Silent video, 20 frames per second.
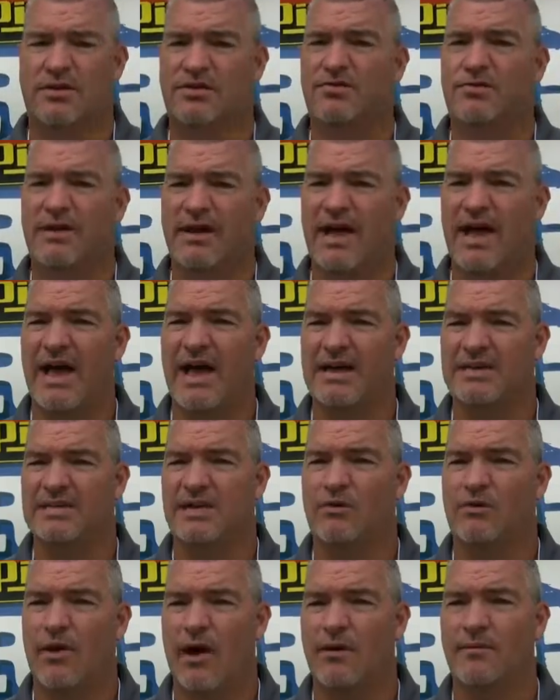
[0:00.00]
two or three guys
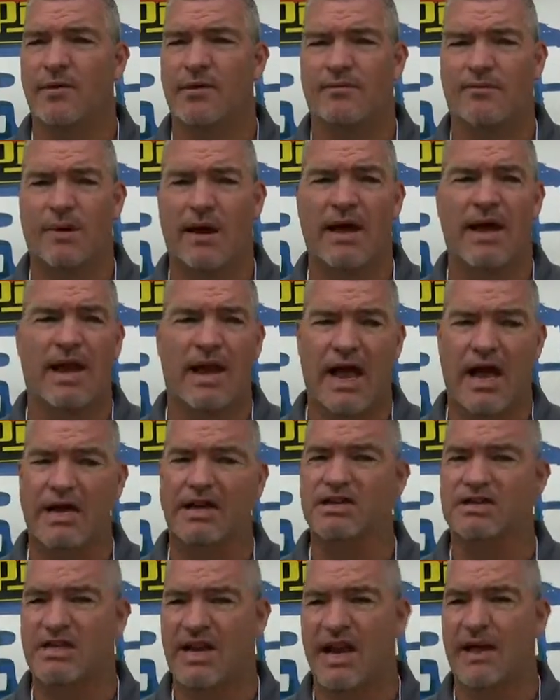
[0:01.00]
that were able to play a
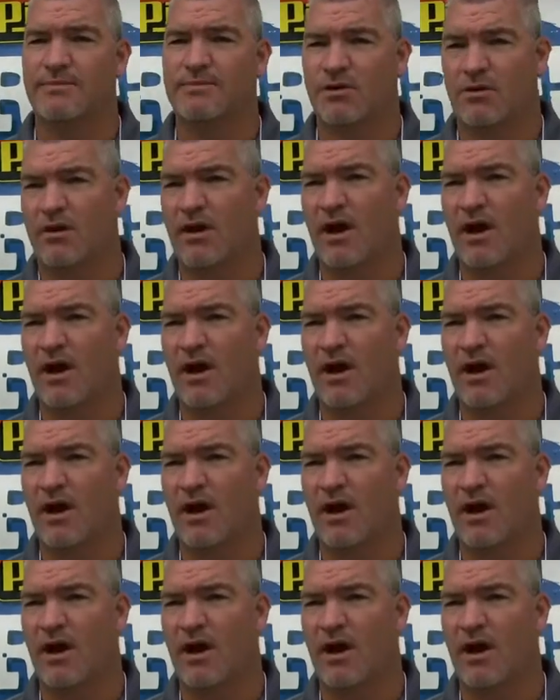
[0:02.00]
lot of snaps